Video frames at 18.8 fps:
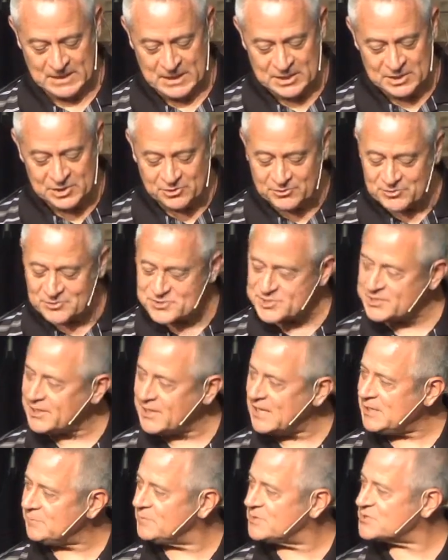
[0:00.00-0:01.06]
You know, those
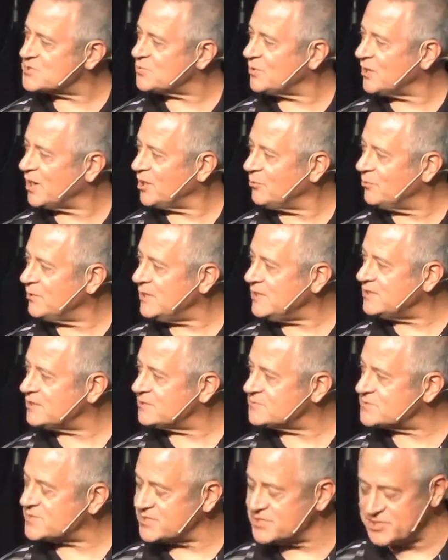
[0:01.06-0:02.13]
statements, when I read them,
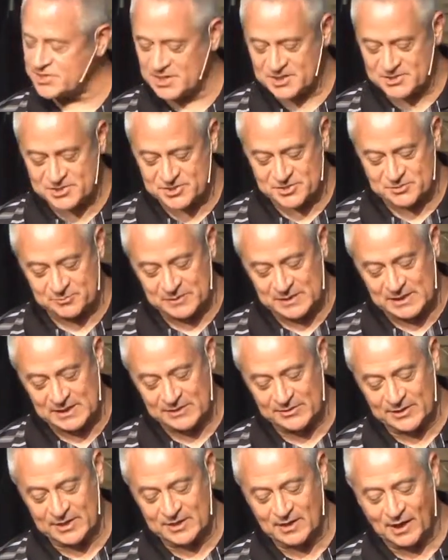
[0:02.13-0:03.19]
suggest to me
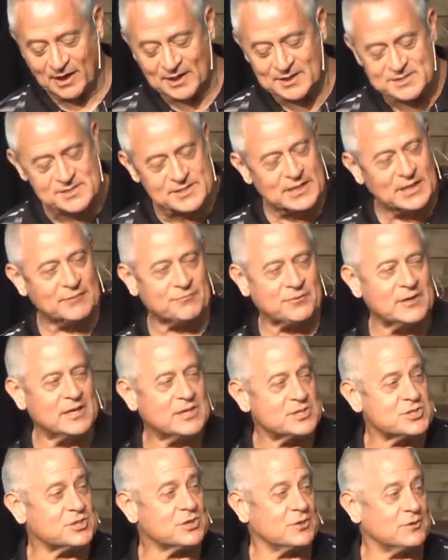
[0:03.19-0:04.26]
that God's
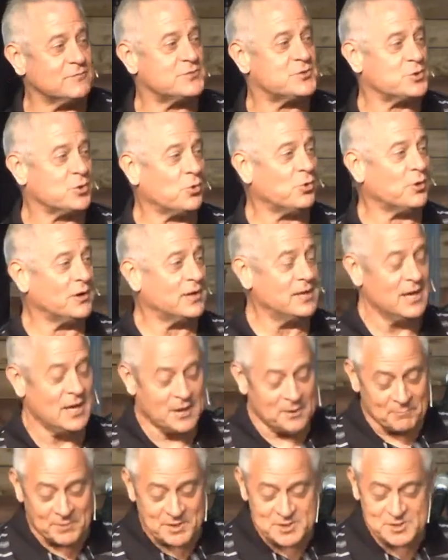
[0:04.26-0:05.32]
definition of joy
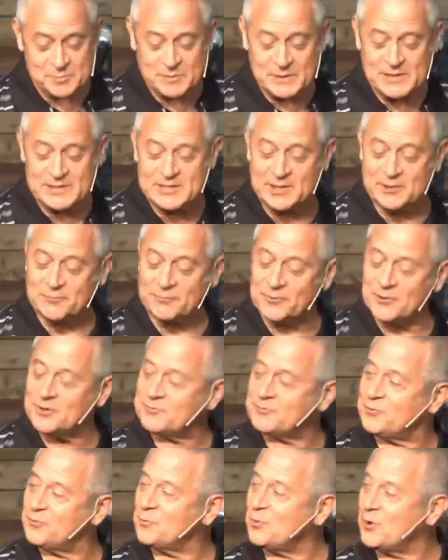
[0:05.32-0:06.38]
must be different
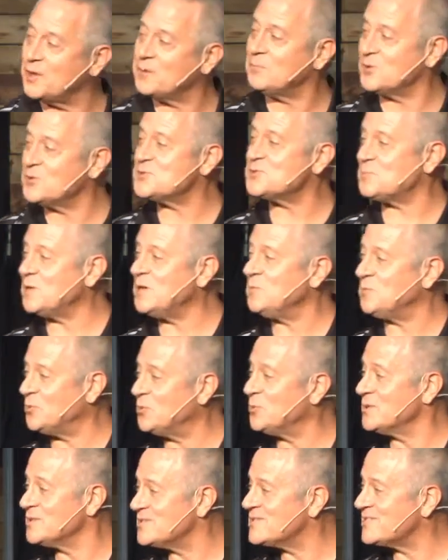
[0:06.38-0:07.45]
from what most people
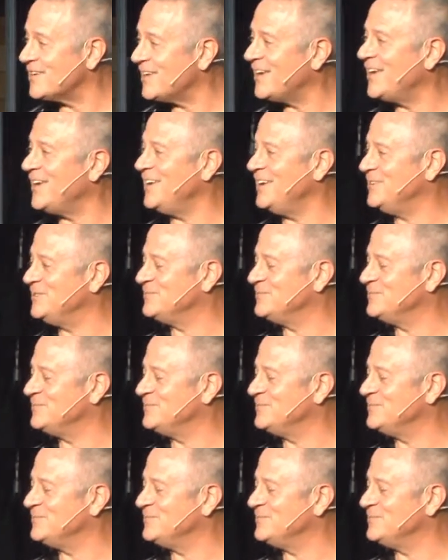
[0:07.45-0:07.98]
would say.